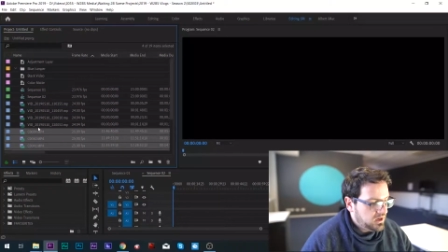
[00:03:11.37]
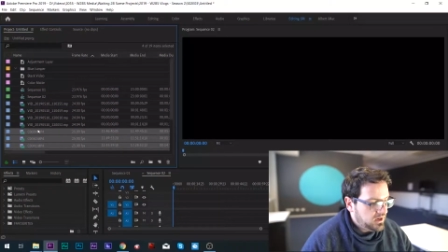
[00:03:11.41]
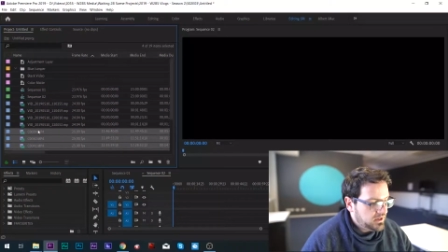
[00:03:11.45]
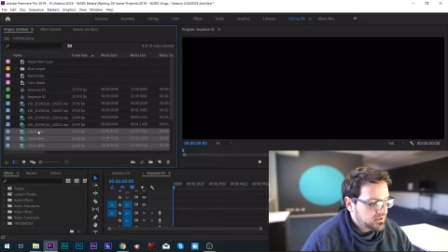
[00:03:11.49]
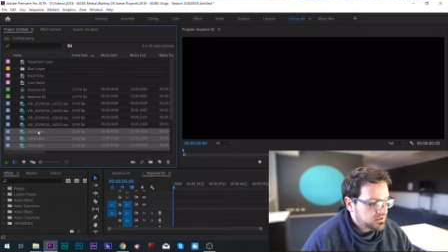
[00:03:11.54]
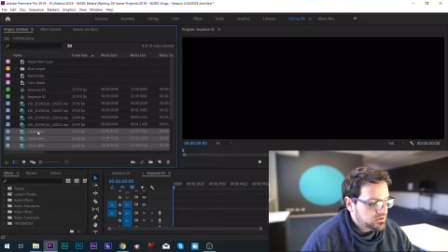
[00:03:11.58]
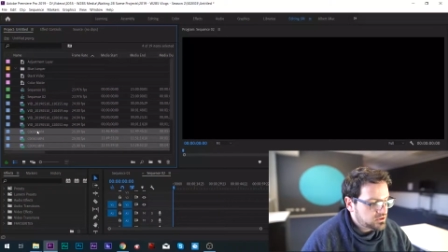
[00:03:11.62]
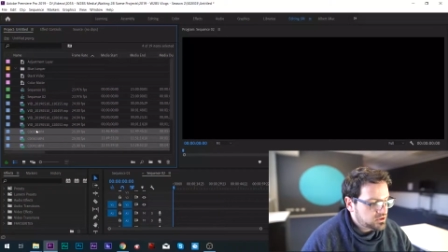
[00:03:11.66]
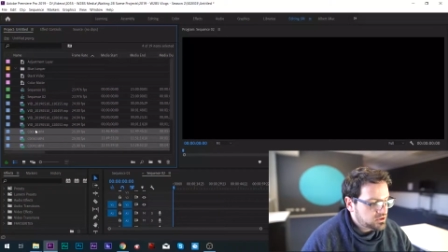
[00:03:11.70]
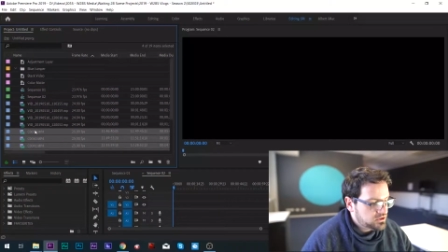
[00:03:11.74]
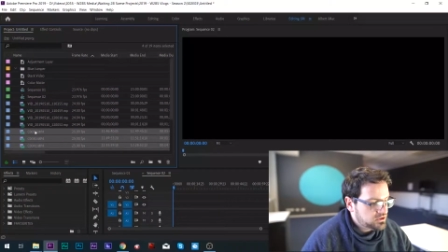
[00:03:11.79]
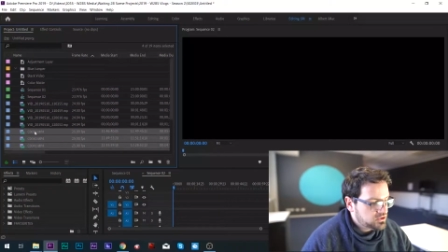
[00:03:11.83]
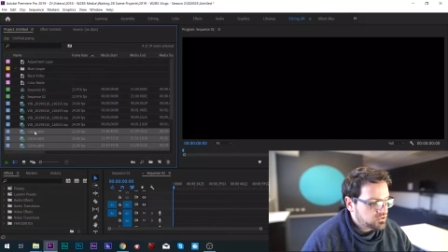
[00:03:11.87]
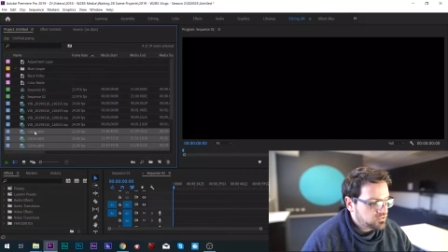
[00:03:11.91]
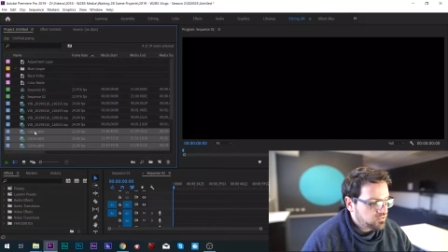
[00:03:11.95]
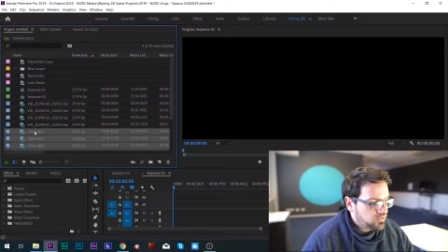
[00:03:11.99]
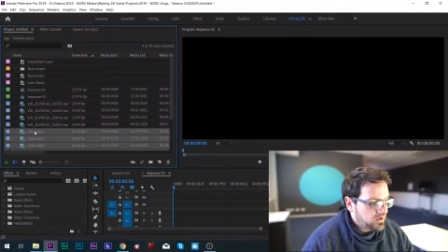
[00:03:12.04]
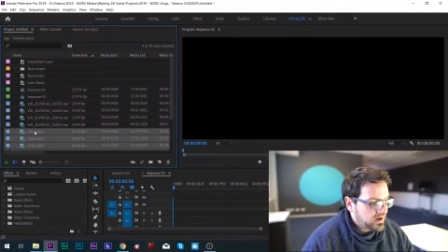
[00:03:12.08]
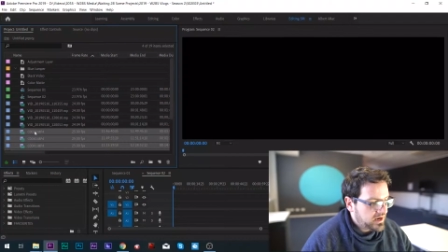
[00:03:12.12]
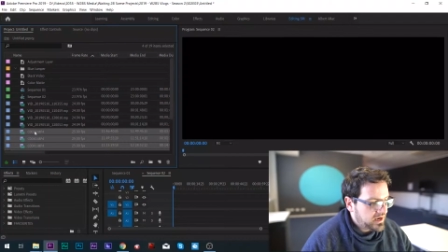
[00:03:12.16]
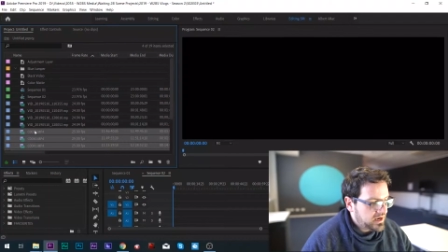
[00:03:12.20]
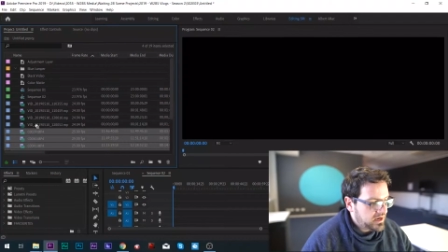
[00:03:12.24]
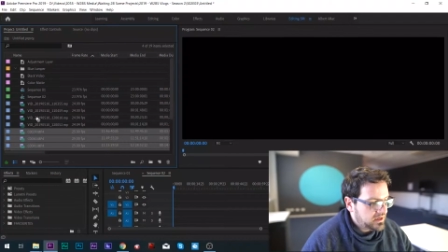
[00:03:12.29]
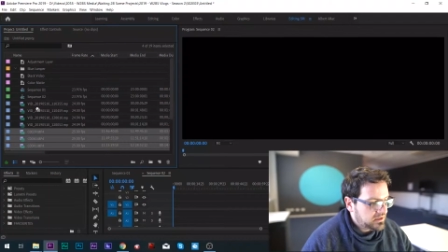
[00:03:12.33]
I can just
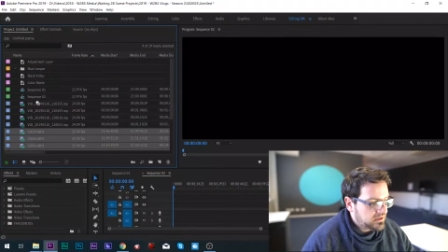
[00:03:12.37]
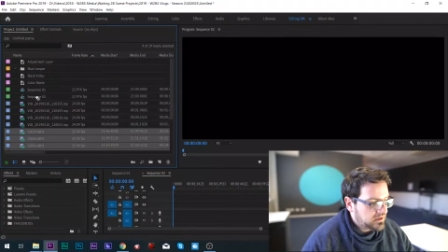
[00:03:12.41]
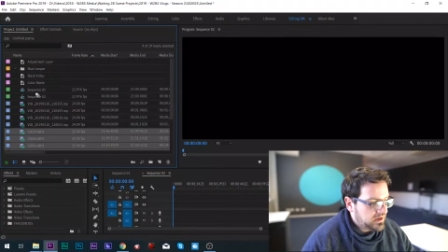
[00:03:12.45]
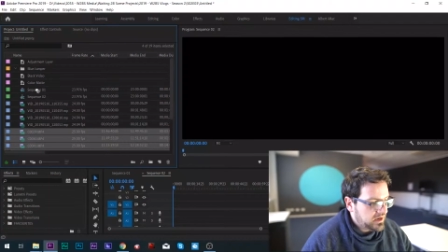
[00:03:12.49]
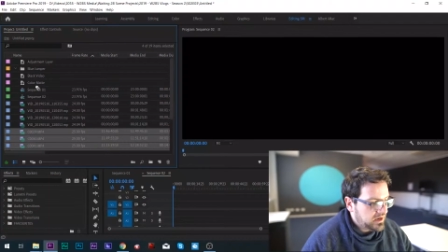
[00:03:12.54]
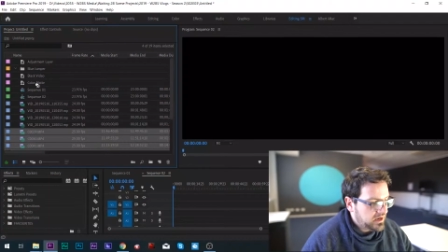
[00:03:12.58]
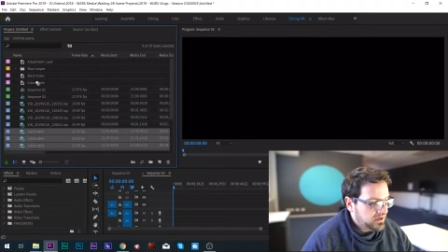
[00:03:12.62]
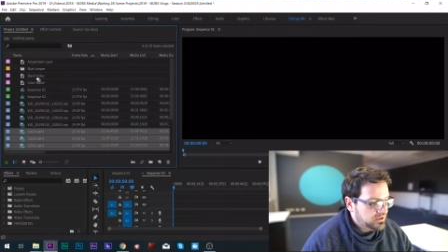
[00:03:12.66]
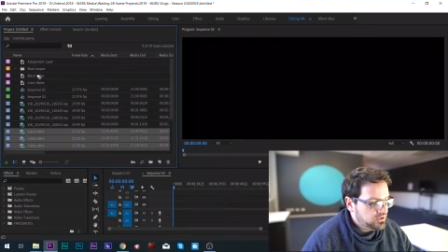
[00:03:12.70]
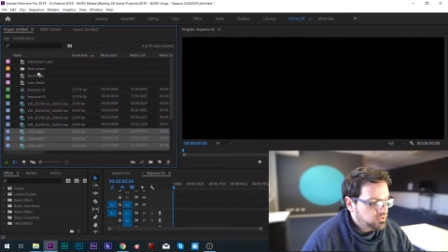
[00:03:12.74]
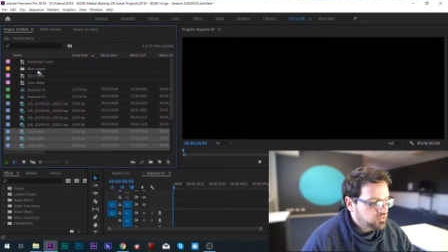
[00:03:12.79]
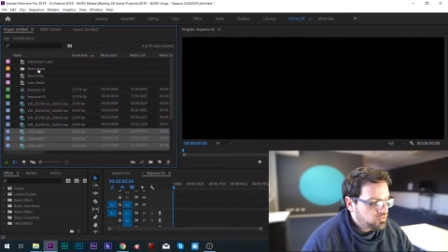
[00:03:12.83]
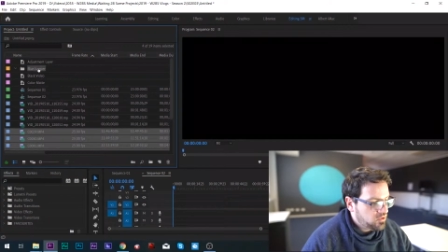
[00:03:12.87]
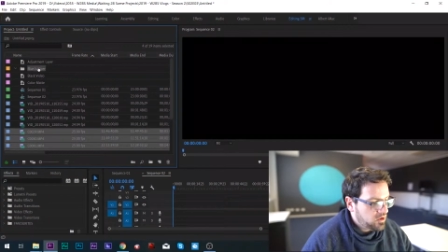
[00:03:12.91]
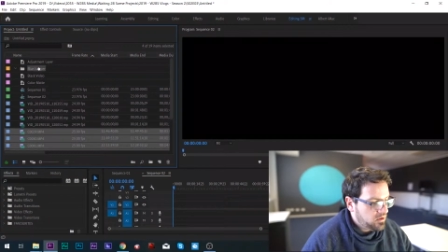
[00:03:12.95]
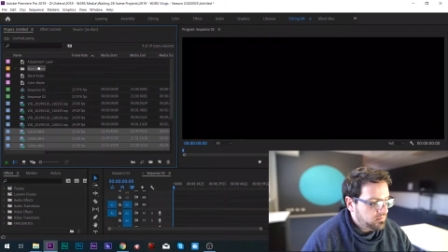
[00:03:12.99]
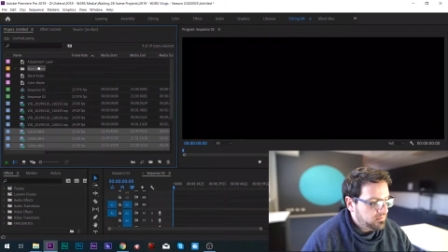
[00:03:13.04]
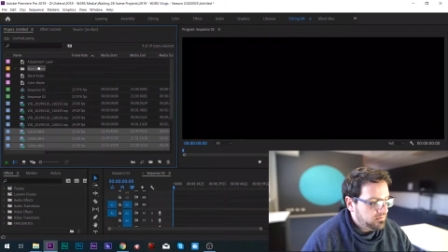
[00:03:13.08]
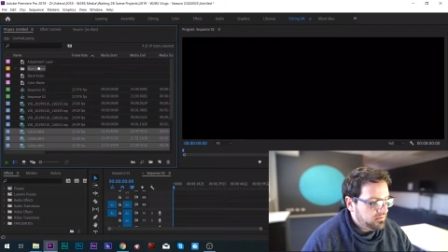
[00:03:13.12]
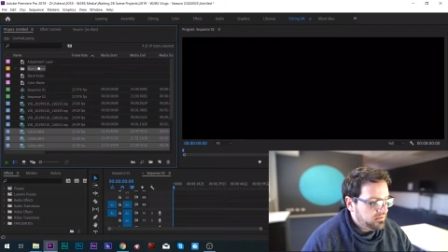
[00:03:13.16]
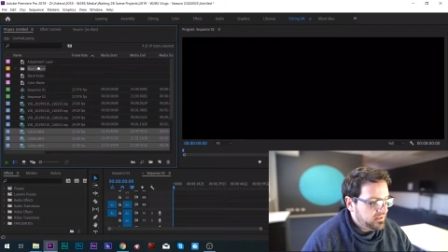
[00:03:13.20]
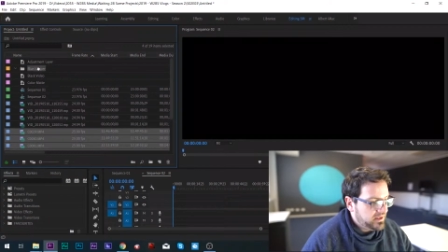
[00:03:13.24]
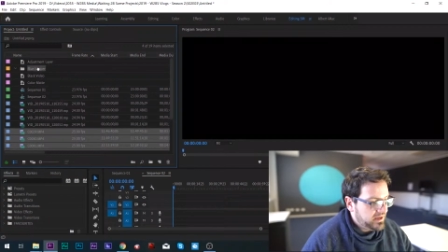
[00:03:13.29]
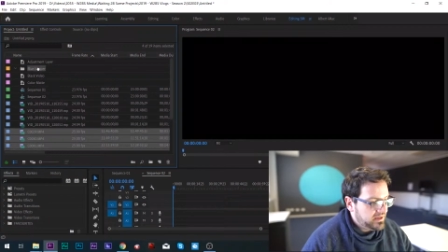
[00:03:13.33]
drag and
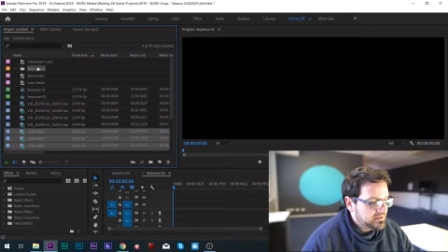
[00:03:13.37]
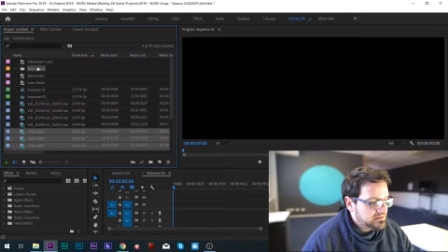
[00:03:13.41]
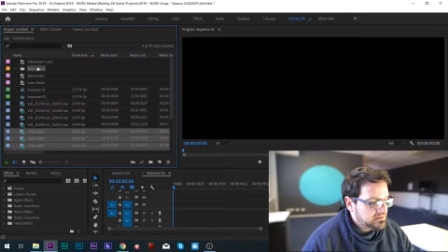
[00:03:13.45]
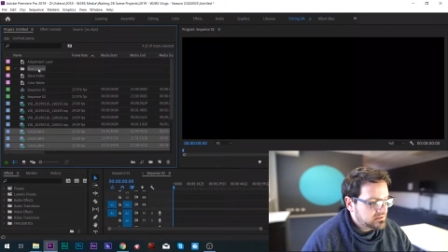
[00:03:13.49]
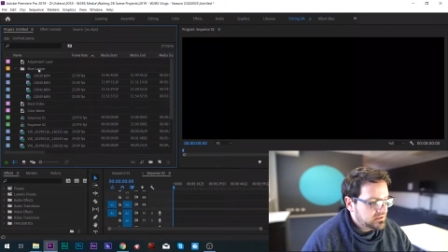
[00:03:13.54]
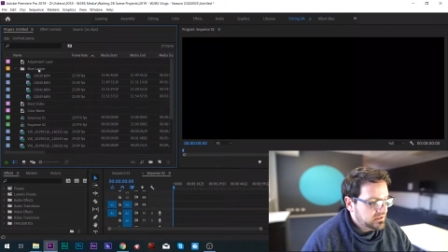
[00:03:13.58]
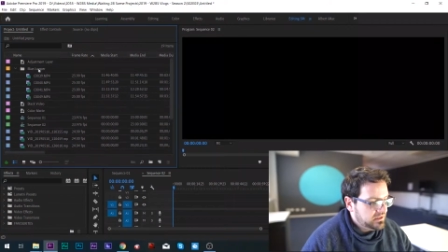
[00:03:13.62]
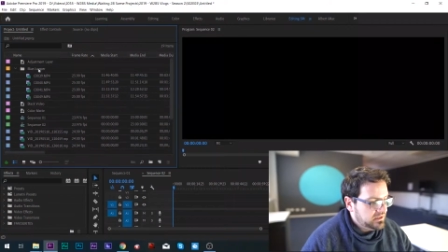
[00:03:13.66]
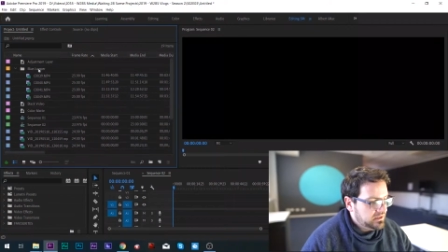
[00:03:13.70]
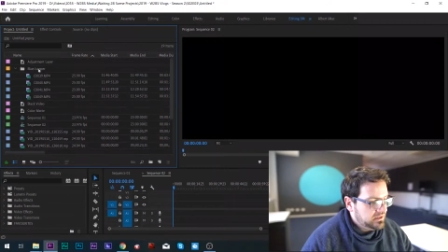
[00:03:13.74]
drop that